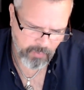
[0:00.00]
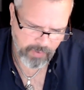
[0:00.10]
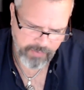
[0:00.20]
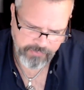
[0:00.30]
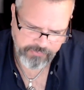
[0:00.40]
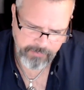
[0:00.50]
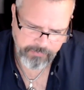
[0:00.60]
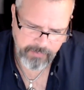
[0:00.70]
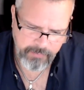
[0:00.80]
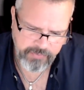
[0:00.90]
One of the
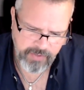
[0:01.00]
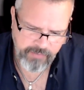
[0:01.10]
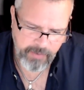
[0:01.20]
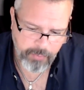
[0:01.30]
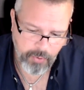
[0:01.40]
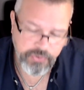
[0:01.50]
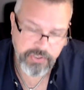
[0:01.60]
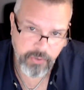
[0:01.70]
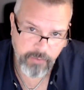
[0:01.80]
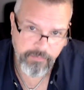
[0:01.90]
symptoms of an
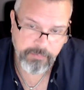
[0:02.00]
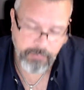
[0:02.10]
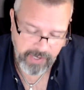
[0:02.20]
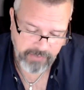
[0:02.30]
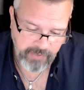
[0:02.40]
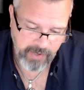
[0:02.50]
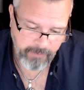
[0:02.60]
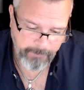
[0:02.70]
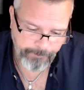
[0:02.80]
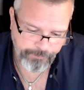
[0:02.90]
approaching nervous
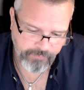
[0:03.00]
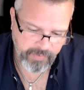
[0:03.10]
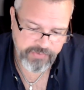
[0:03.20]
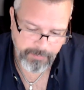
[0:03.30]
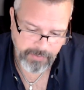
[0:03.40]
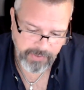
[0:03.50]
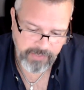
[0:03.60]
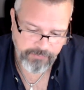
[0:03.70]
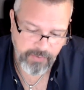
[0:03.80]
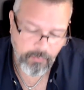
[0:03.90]
breakdown is the
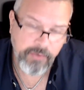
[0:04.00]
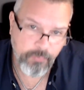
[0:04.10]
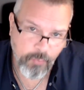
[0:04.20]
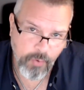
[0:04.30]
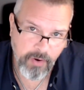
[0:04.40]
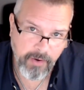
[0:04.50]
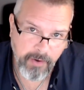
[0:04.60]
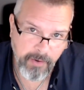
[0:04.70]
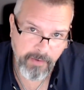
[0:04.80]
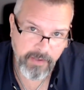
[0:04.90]
belief that one's work
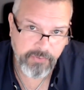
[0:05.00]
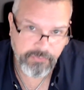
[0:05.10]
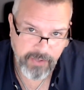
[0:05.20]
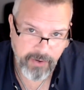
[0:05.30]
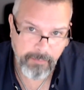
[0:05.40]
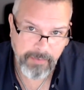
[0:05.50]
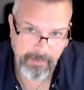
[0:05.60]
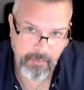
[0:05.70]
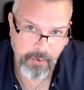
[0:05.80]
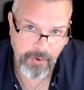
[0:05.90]
is terribly
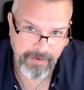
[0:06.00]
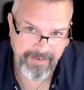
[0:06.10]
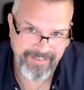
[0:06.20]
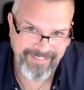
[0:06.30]
important.